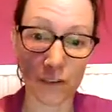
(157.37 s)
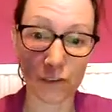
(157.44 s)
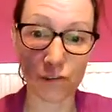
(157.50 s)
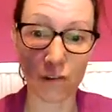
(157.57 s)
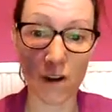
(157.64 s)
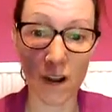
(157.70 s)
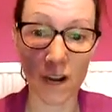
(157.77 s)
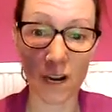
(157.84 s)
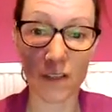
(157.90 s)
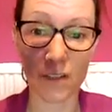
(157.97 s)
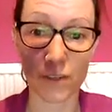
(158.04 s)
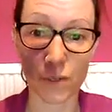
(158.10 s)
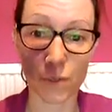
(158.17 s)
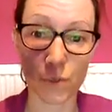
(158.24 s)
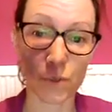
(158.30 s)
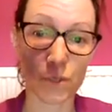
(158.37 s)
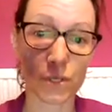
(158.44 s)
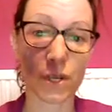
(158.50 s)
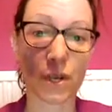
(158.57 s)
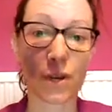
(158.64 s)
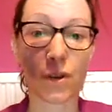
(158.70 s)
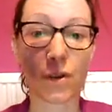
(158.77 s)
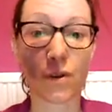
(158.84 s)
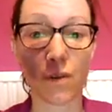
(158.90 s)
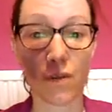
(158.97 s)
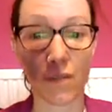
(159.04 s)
trunk, the torso,